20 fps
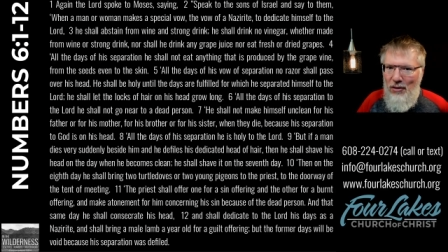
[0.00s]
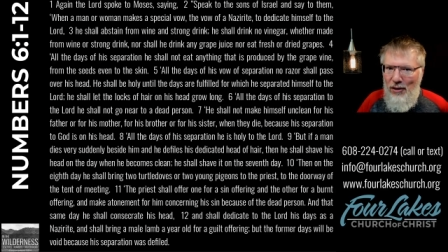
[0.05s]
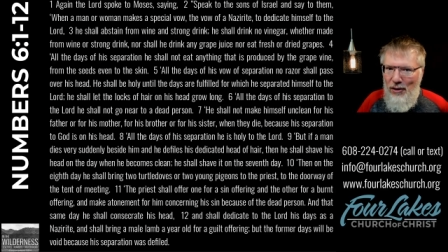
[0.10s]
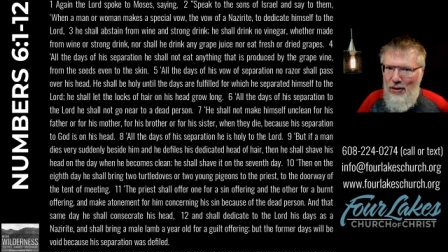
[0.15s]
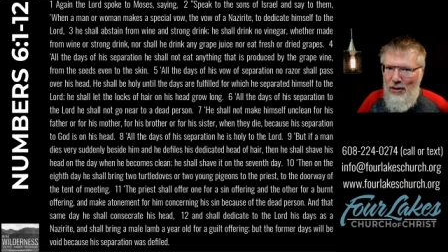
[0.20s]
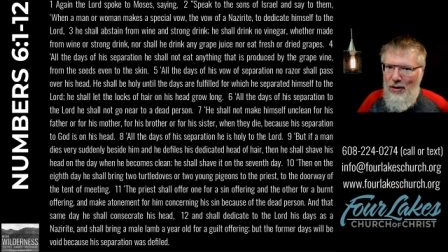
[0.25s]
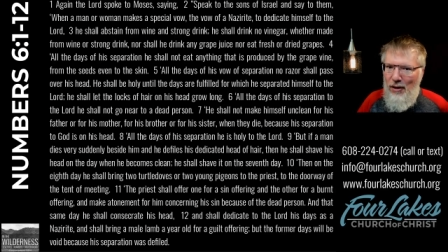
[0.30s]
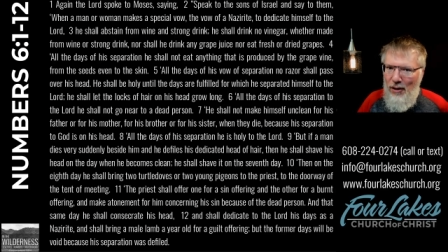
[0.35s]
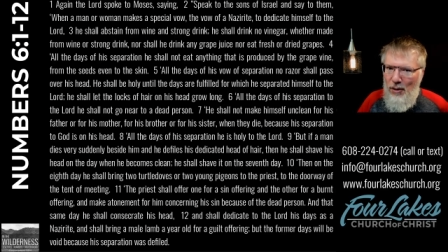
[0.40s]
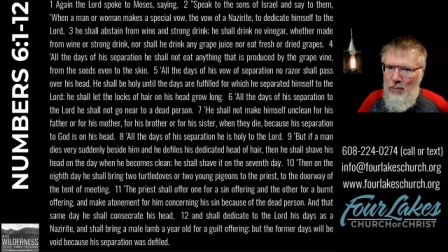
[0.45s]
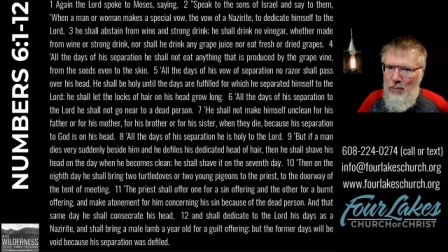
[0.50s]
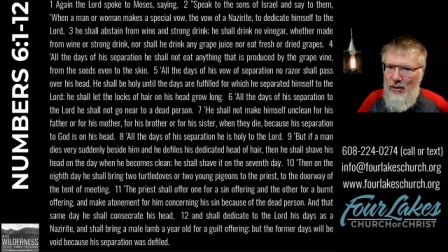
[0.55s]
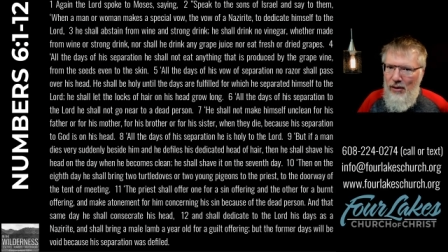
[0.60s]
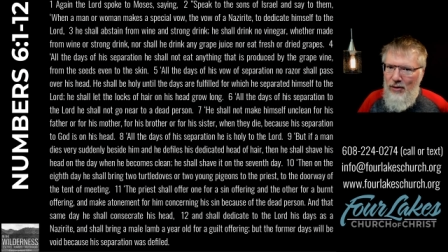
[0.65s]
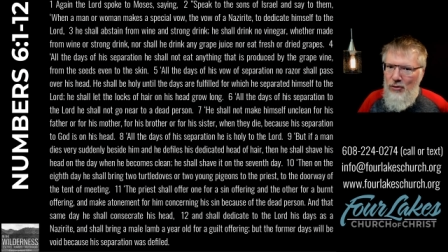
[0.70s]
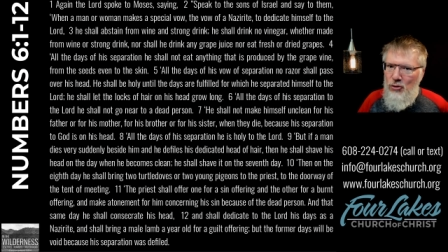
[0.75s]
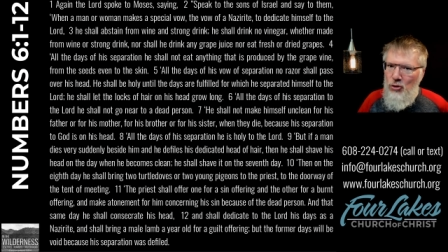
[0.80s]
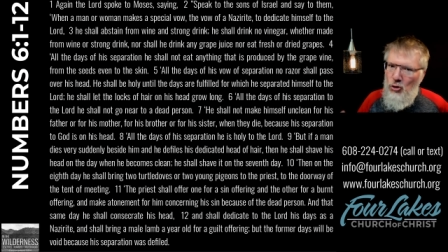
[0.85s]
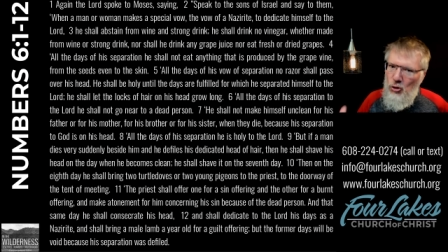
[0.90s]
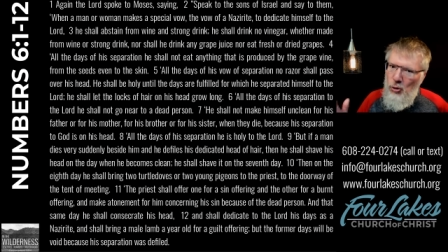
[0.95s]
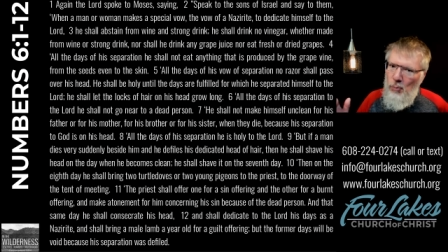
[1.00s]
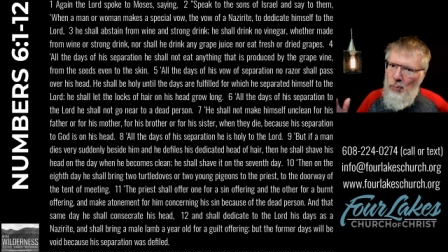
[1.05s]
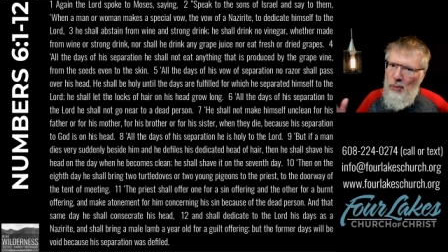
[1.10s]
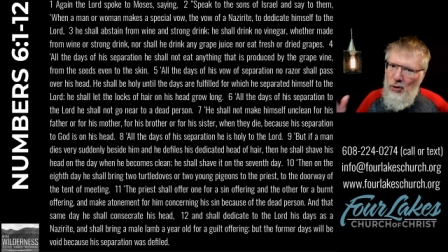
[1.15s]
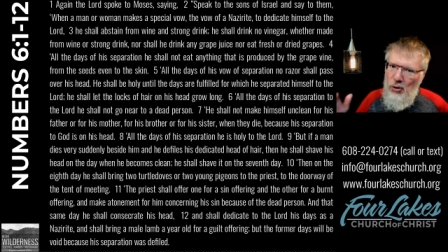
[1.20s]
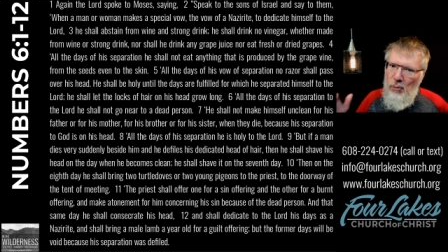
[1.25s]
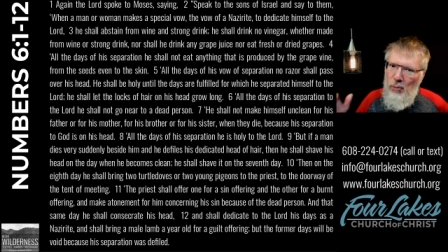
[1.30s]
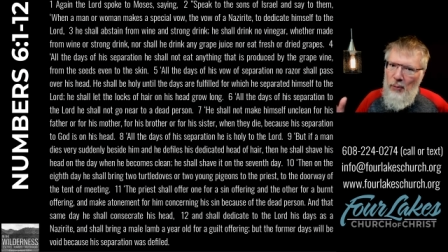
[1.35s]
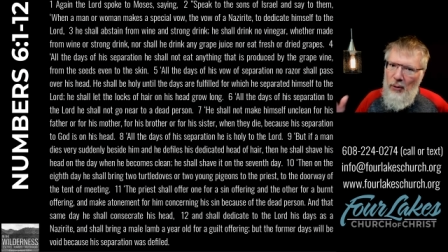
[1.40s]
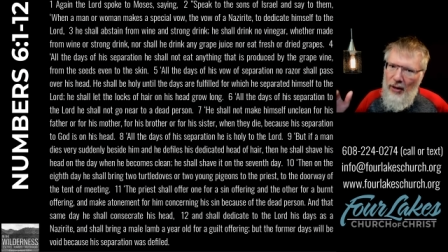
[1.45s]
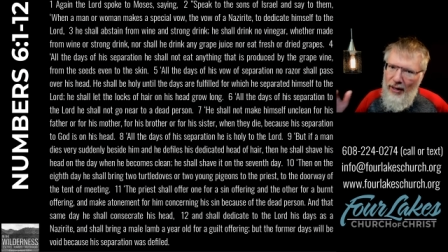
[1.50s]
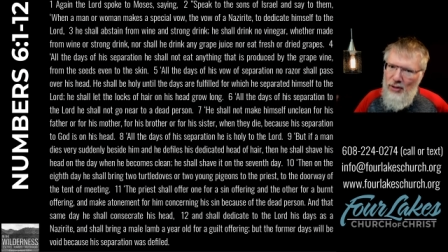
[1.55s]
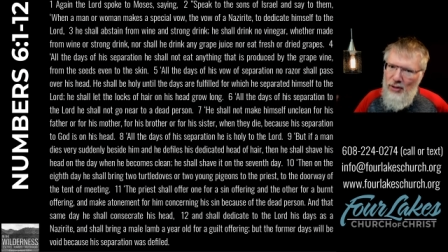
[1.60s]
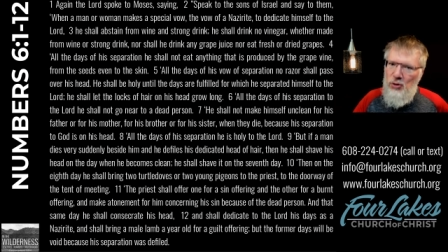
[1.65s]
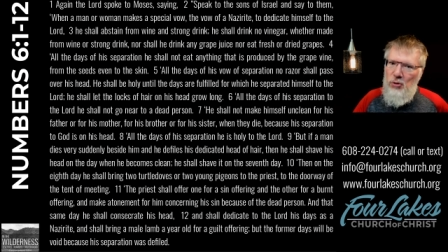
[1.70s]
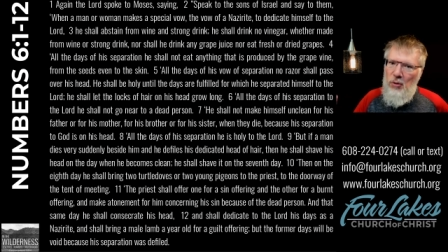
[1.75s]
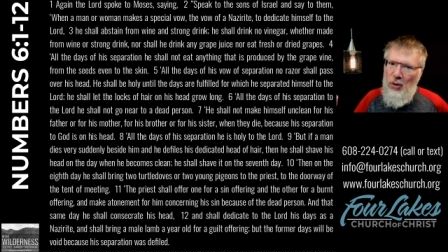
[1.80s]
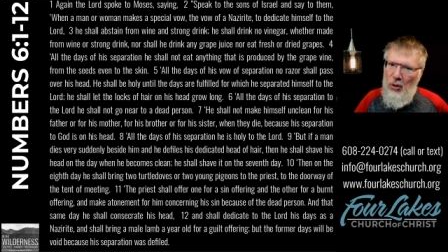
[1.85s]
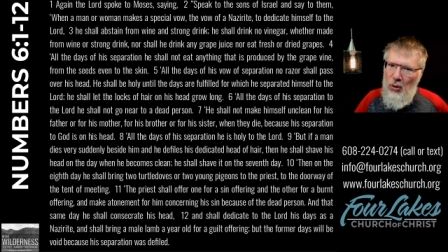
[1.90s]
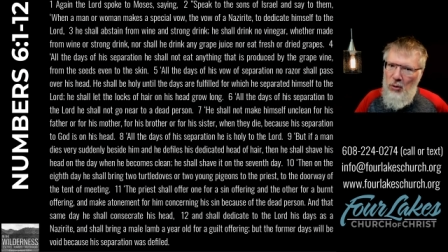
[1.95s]
They are kind of being super duper
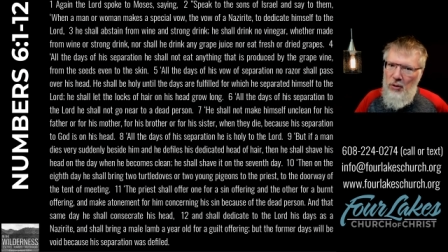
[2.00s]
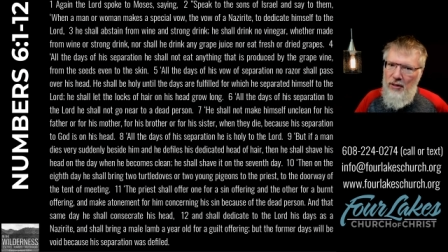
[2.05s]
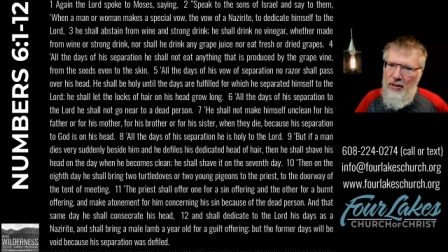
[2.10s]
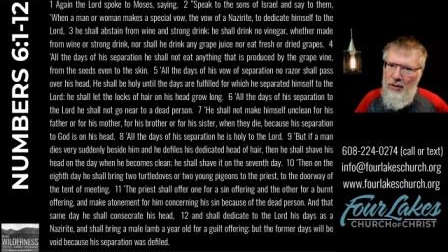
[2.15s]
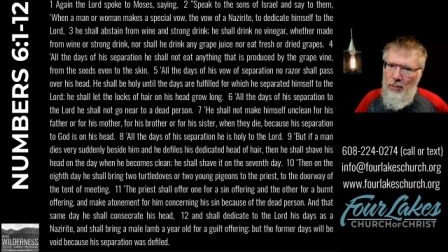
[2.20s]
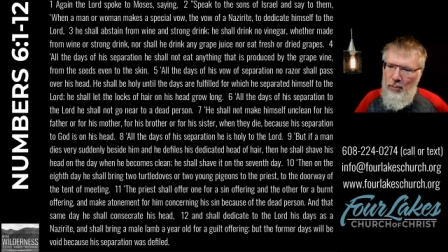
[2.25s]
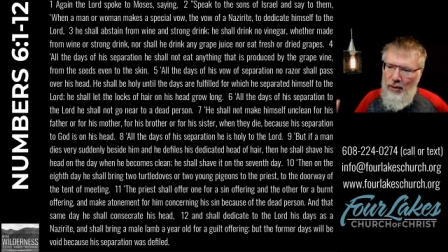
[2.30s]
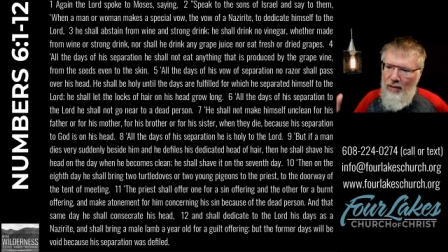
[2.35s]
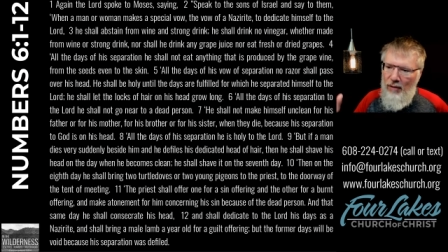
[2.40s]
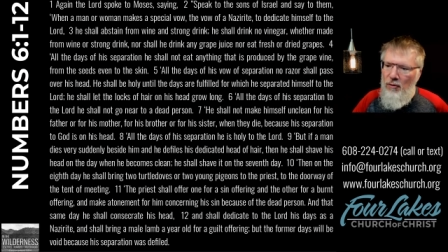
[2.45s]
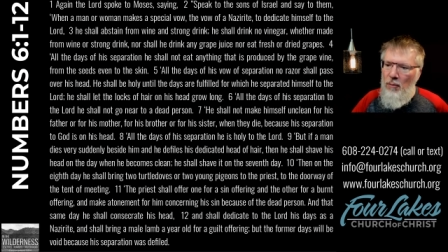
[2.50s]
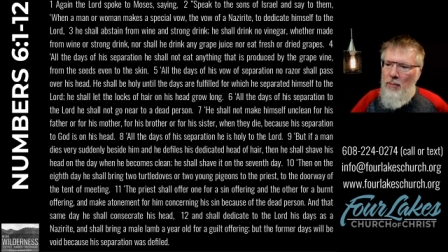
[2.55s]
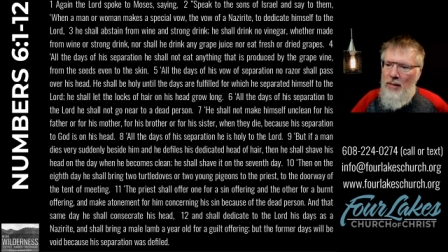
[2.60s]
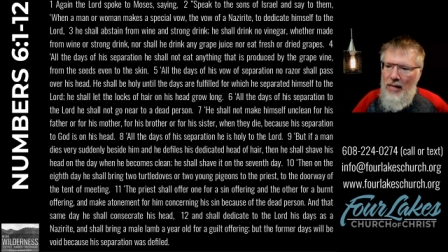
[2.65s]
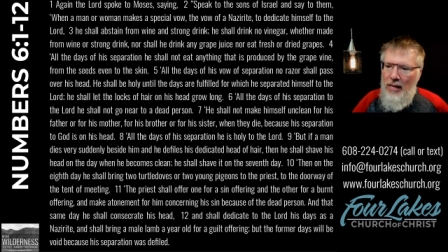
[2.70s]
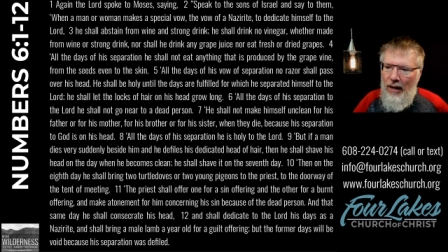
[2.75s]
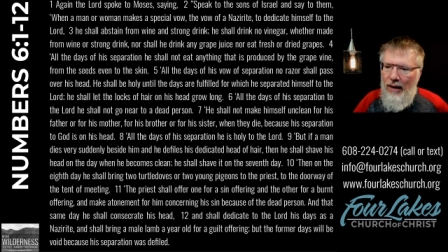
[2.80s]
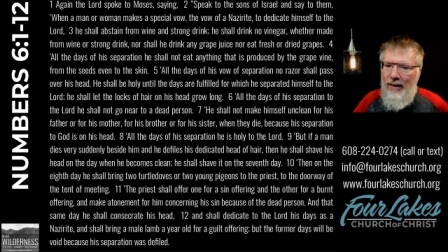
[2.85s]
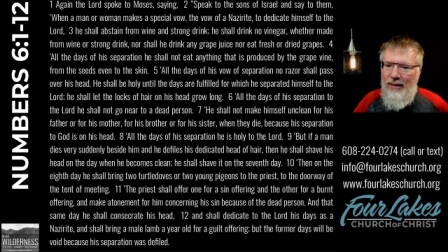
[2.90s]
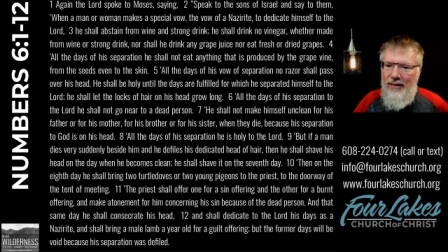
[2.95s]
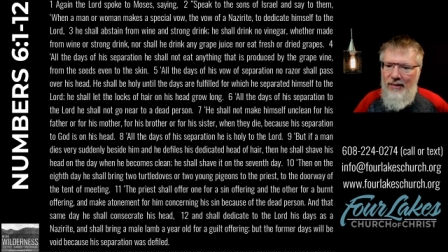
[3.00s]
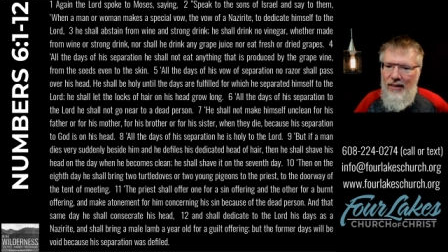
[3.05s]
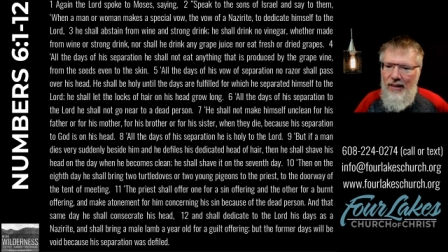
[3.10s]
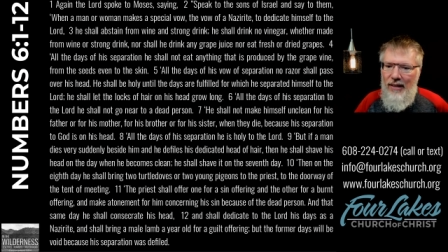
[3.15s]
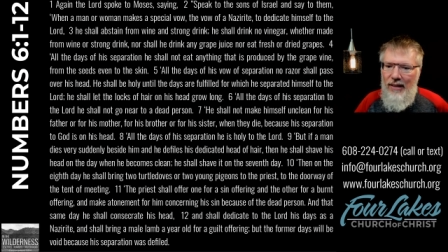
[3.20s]
extra holy, above and beyond.